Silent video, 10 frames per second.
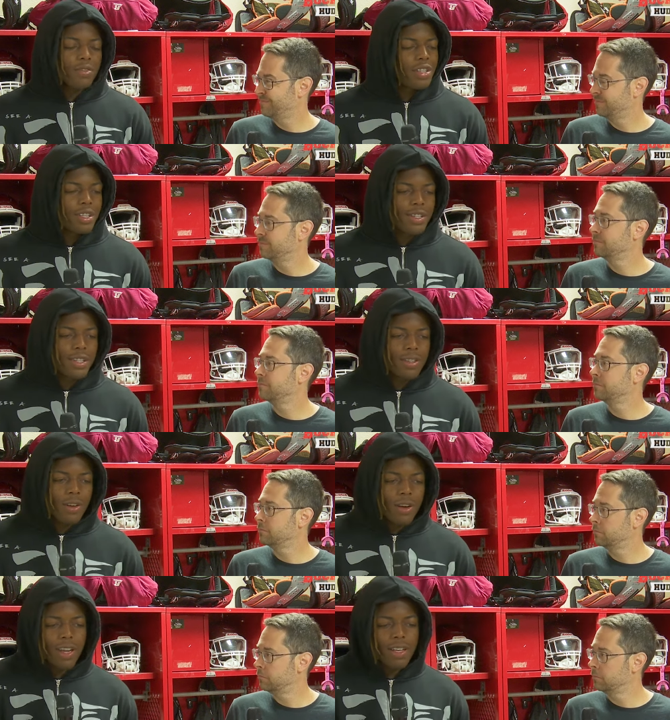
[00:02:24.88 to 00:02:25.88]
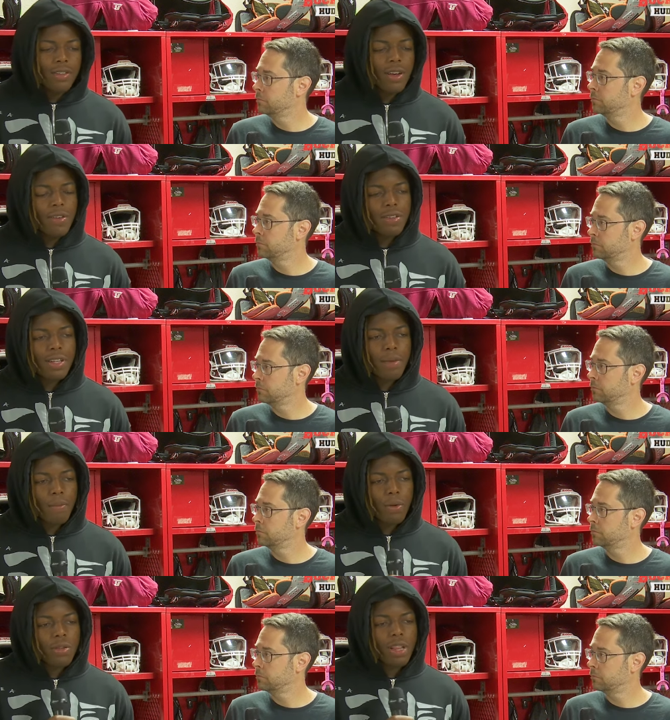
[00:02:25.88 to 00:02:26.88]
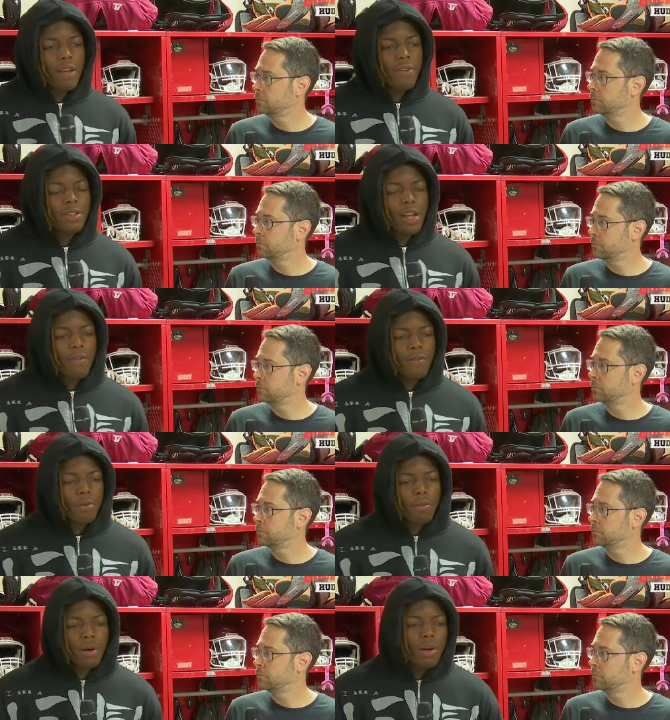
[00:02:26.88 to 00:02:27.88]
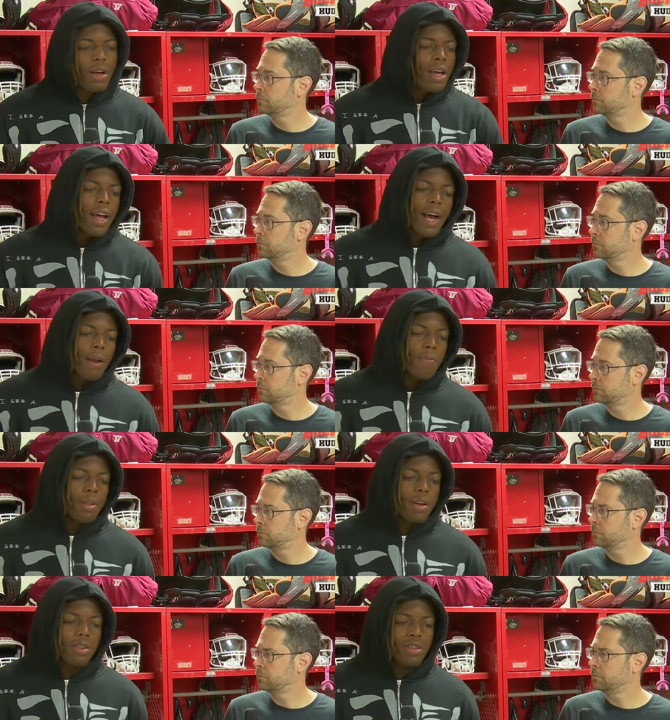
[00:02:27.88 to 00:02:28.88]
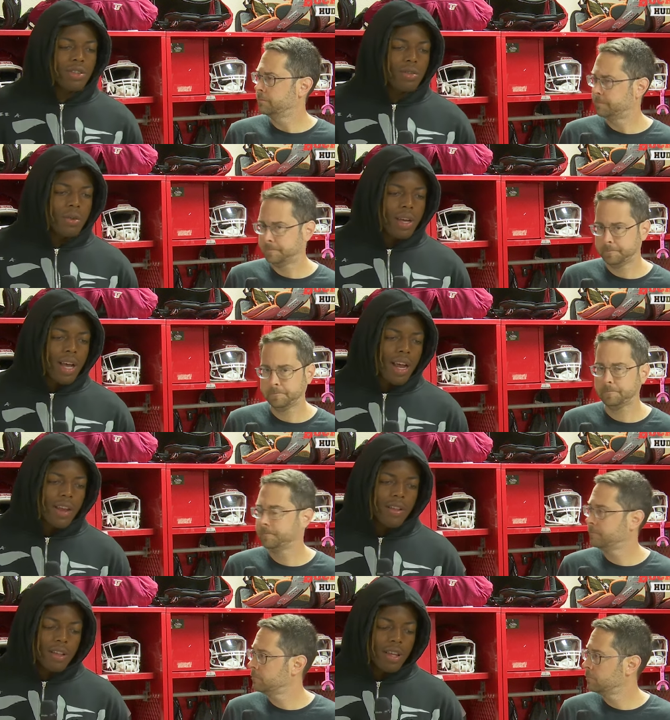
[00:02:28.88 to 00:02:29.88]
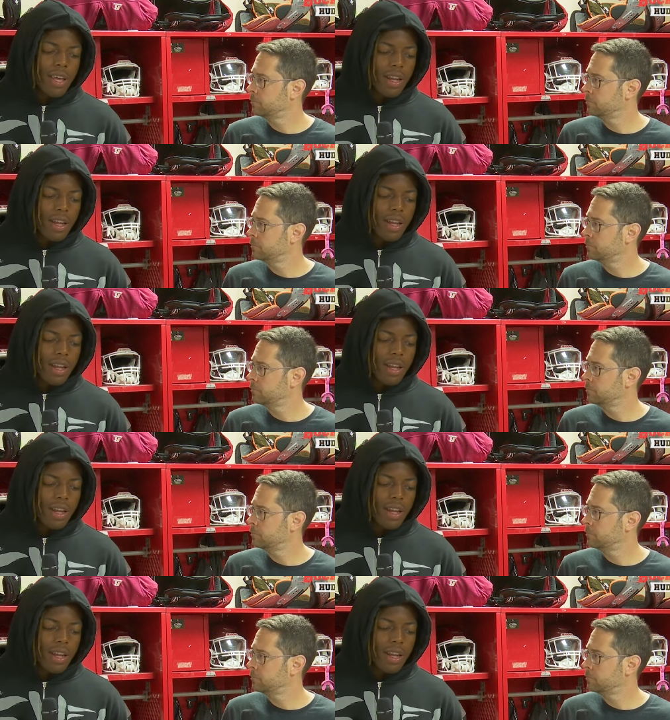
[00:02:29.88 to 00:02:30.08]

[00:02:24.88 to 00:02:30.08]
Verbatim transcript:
Speaker 1: facilities, all that. So I would just say mostly life outside of football, how the players are doing, how they look